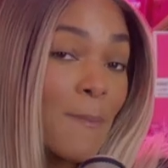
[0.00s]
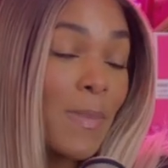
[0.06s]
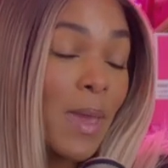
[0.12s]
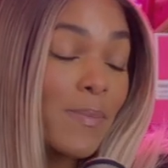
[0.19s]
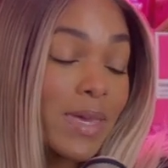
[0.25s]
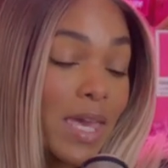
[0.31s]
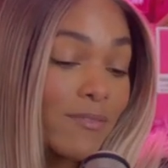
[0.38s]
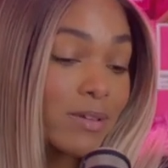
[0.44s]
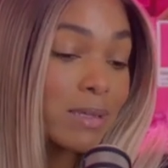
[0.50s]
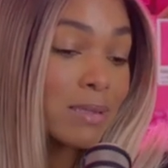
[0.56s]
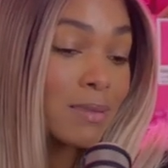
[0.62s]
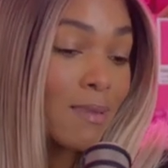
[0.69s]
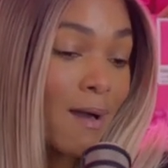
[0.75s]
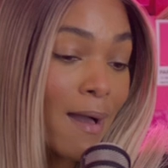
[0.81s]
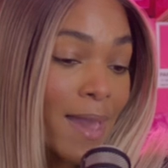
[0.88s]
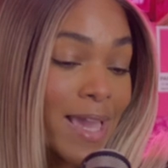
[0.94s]
give it a
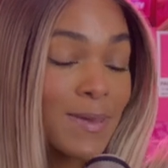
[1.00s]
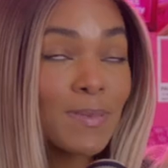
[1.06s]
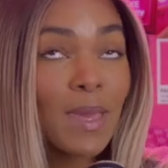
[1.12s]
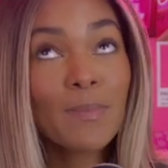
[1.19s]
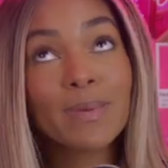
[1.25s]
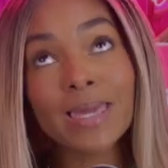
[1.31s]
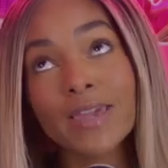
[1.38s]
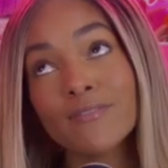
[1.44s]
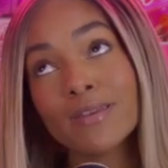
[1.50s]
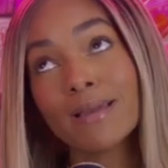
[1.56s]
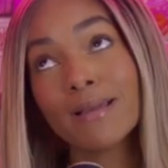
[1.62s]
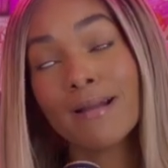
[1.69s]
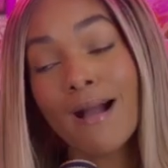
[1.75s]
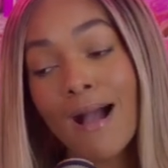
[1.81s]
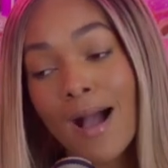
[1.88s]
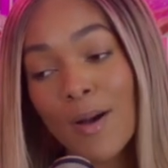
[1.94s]
like, maybe give it a
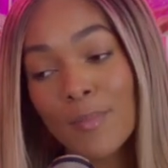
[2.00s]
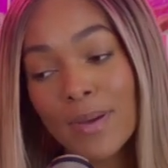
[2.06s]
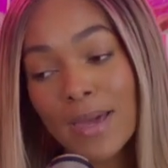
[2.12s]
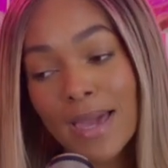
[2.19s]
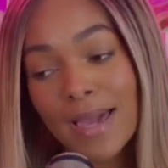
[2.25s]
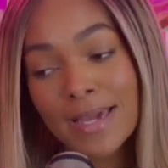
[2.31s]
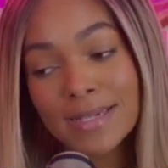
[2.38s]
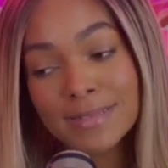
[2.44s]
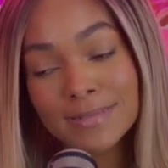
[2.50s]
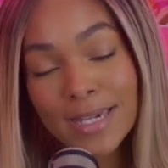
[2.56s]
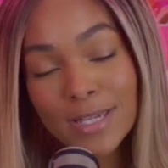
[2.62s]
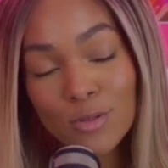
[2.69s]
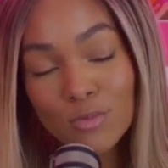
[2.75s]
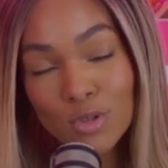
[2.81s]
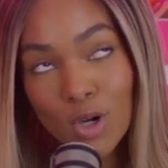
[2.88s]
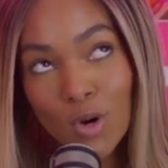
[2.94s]
comment.
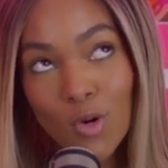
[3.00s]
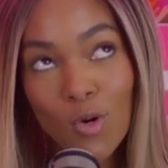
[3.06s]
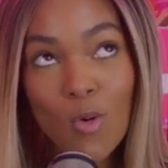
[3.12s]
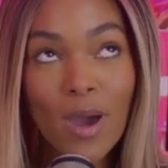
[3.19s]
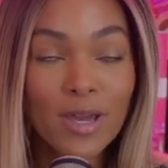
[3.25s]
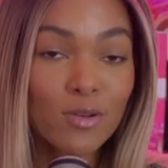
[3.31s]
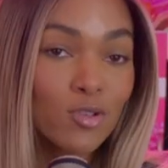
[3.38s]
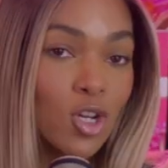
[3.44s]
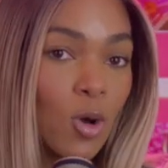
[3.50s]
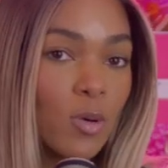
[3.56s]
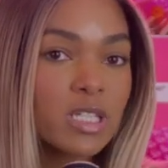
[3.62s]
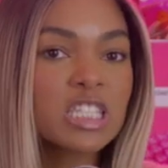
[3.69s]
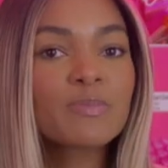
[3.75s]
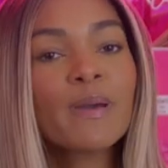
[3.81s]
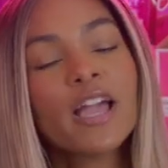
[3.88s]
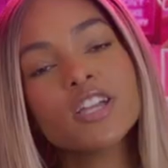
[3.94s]
I don't know.
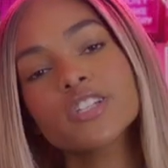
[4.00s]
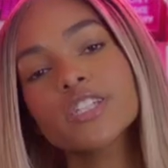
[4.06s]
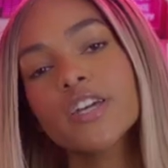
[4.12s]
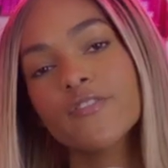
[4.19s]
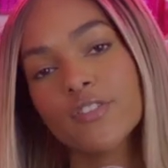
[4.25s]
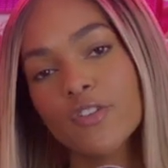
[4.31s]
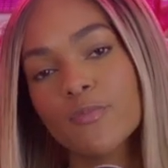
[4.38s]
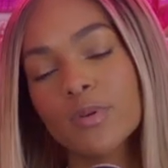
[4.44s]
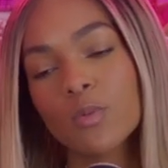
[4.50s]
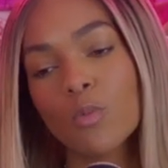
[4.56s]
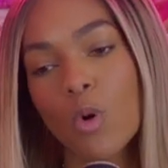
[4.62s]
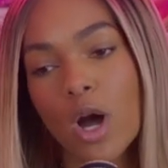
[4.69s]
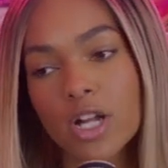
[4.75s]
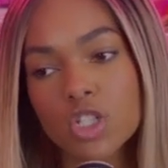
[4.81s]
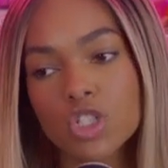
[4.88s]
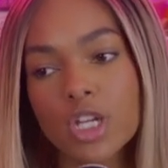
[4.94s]
Especially if you've been
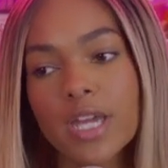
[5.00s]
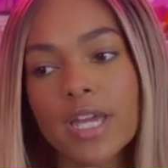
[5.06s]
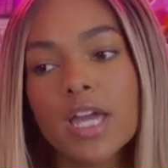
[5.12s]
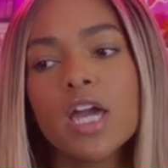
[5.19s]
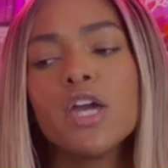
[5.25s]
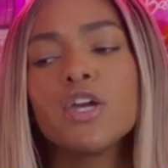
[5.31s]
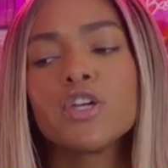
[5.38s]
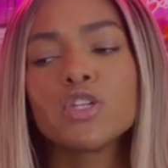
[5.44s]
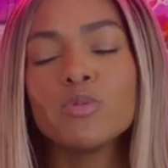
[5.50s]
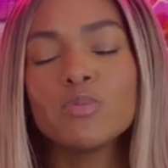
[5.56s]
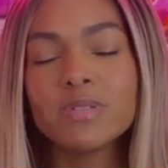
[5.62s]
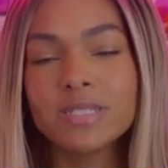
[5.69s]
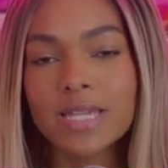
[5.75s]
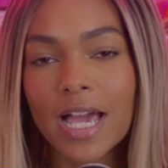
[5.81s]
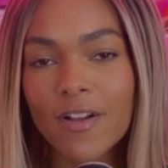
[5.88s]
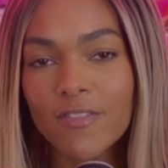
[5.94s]
watching,
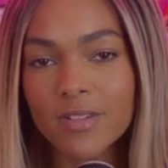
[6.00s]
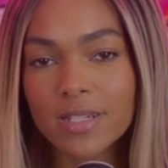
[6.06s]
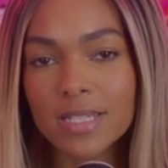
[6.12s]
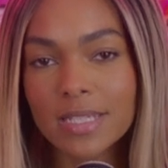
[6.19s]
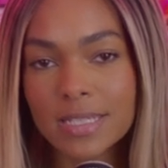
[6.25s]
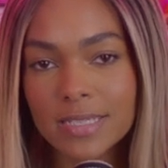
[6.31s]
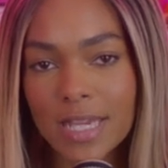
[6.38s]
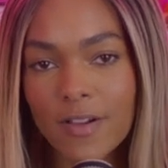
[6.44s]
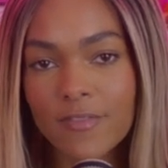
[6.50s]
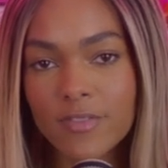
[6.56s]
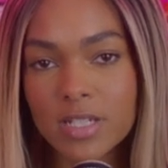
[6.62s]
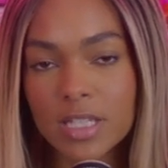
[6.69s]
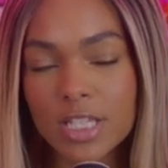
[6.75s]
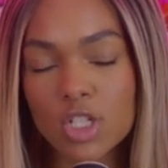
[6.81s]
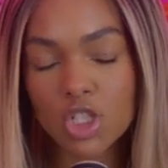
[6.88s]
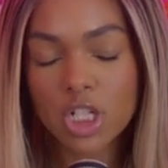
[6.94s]
you definitely
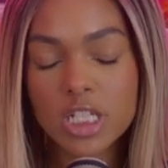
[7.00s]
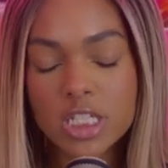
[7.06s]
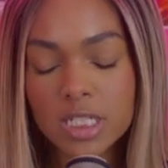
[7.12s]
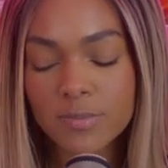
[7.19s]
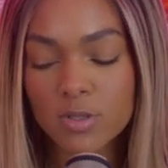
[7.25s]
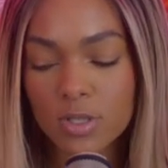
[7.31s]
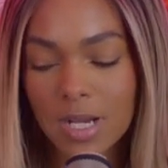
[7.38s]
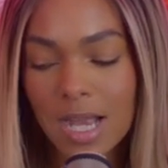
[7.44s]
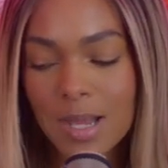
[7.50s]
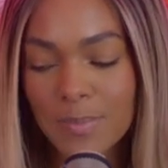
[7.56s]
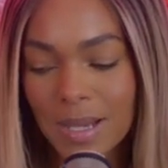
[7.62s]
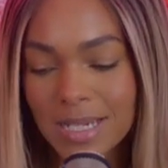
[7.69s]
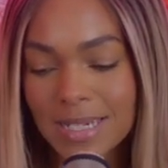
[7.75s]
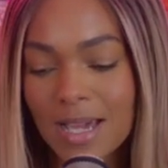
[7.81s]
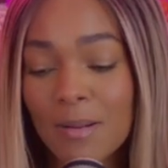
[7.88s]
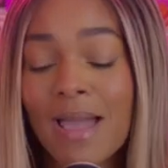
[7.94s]
should subscribe
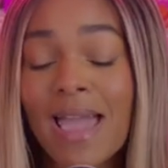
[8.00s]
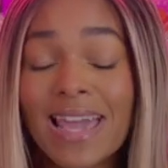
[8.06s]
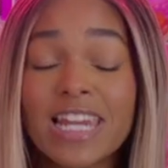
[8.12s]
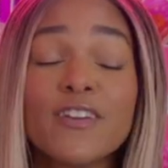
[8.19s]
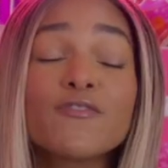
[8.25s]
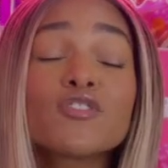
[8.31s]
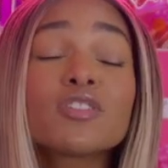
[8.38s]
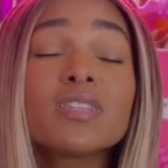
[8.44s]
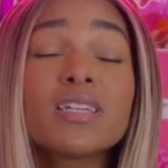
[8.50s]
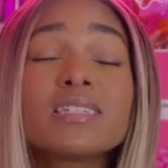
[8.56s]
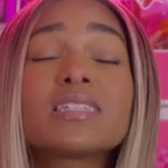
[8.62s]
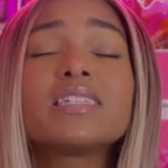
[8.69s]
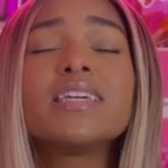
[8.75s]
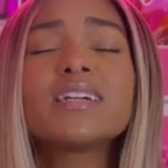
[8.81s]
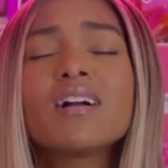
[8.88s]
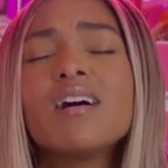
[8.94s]
by now. And if you're
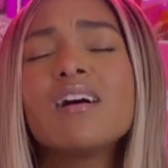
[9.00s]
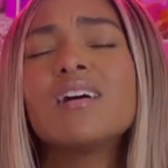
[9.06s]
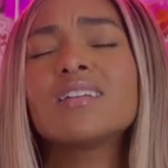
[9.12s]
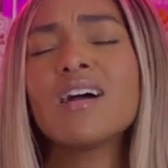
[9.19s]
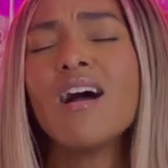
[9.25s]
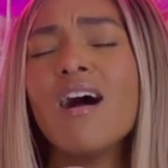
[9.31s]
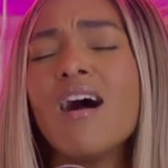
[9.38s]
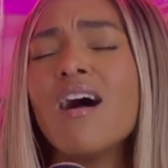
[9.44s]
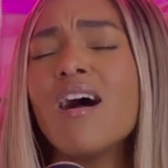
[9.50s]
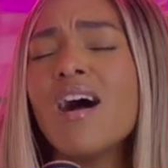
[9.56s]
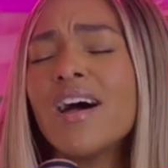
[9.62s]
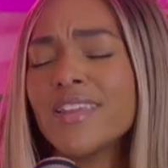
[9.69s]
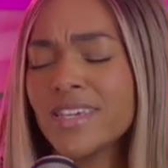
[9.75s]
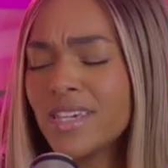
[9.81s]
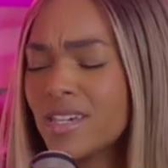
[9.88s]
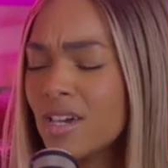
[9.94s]
listening on
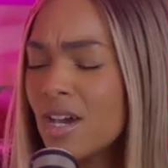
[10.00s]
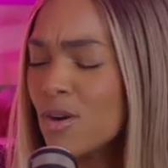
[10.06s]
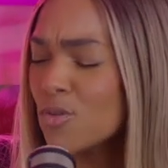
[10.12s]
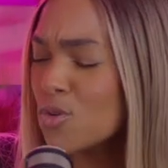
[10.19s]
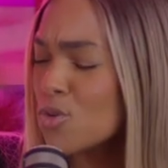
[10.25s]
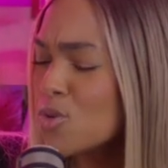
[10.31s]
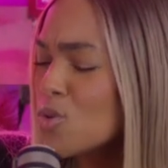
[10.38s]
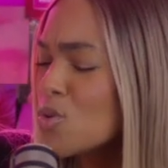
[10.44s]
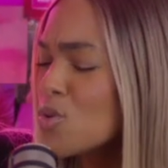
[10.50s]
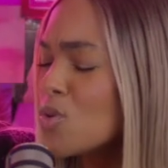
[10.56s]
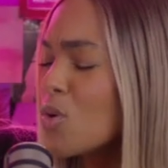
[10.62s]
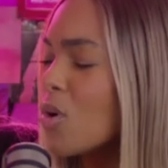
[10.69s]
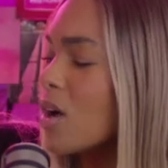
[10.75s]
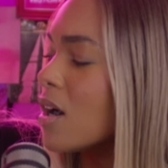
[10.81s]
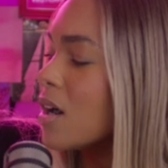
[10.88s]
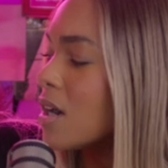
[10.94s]

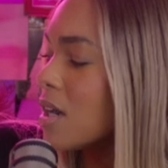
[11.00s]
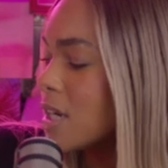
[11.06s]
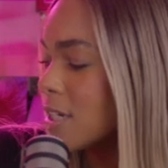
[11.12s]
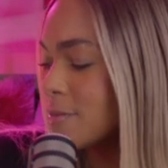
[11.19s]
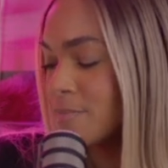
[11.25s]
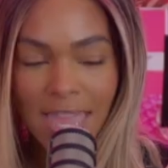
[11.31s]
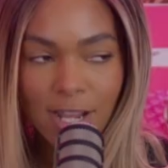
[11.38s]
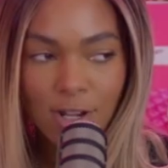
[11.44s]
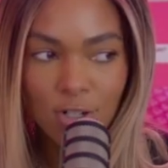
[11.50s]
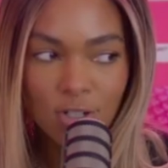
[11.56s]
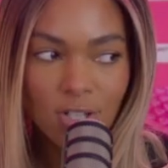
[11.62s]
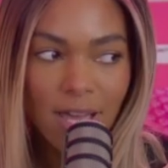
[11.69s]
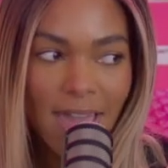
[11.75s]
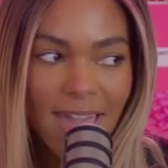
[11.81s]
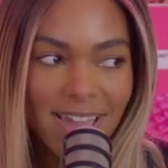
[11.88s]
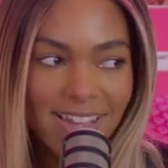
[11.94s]
audio, hey
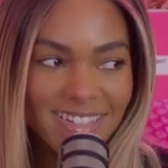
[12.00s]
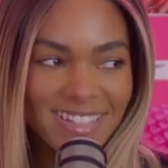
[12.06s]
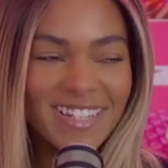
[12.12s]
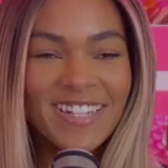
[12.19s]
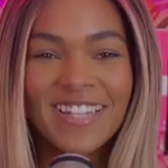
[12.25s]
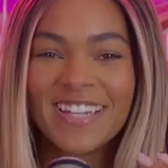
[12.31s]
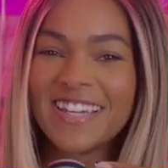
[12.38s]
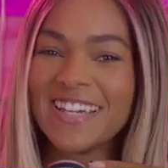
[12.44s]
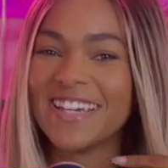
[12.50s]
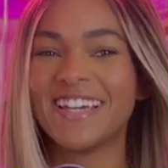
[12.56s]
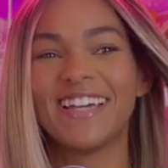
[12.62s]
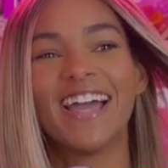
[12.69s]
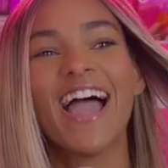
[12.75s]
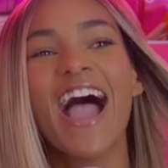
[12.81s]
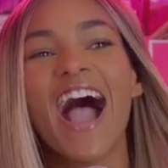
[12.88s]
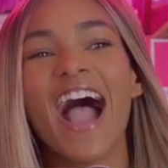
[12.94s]
girl, hey.
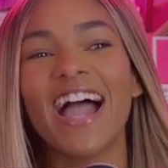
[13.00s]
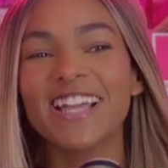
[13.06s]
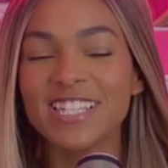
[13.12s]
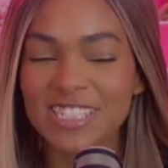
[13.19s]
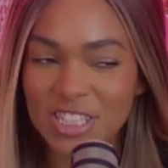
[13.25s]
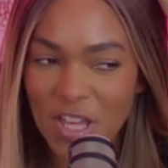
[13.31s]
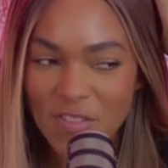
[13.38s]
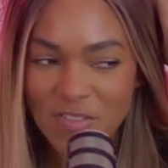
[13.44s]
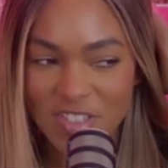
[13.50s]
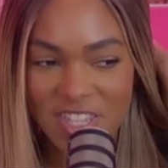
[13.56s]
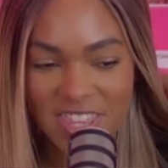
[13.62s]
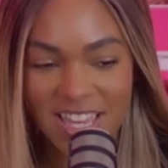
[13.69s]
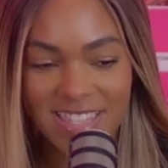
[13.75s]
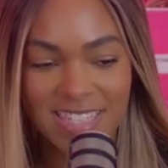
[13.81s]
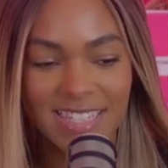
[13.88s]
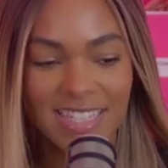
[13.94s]
I just love to
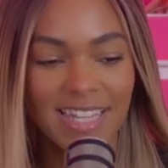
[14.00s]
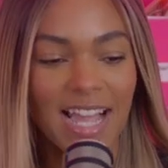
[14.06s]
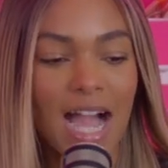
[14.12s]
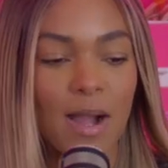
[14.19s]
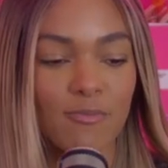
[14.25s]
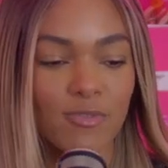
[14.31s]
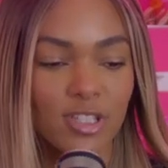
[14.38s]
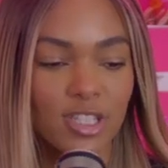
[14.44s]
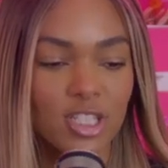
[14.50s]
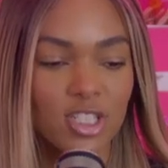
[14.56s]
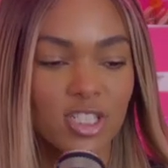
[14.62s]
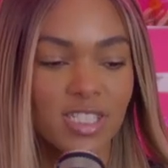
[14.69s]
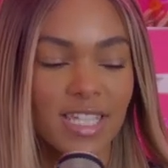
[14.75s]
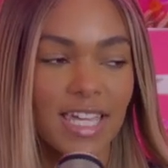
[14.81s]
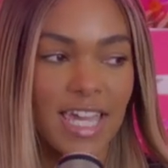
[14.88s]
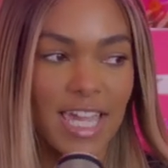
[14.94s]
think that like I'm really
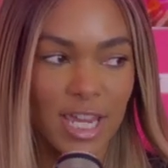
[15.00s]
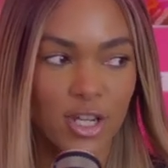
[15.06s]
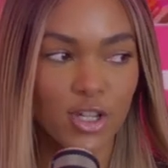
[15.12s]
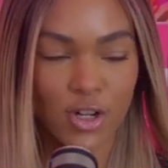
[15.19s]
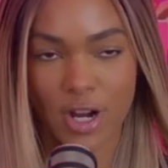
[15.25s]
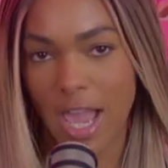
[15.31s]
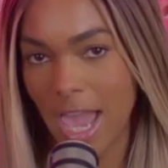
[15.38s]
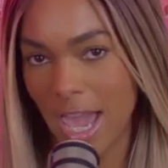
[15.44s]
just like in your